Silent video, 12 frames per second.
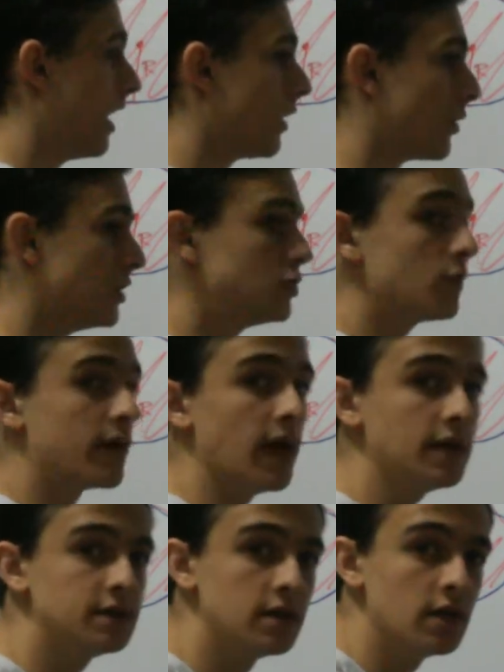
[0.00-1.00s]
are going to
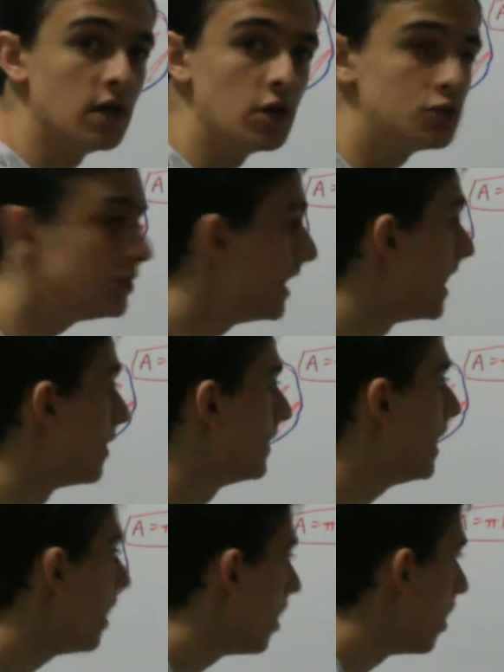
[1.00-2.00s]
get to the
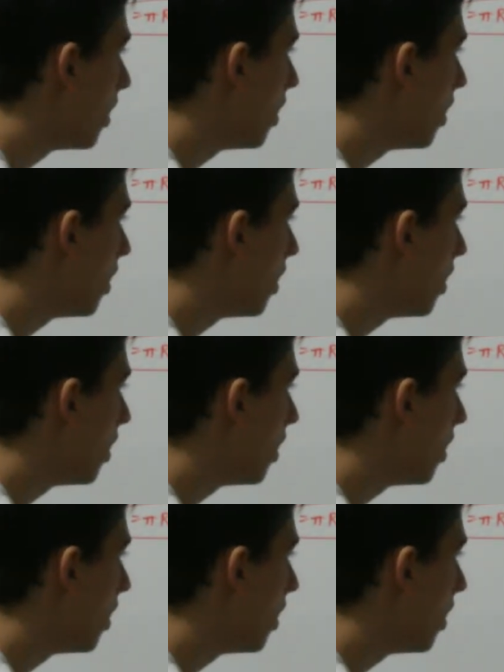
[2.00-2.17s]
area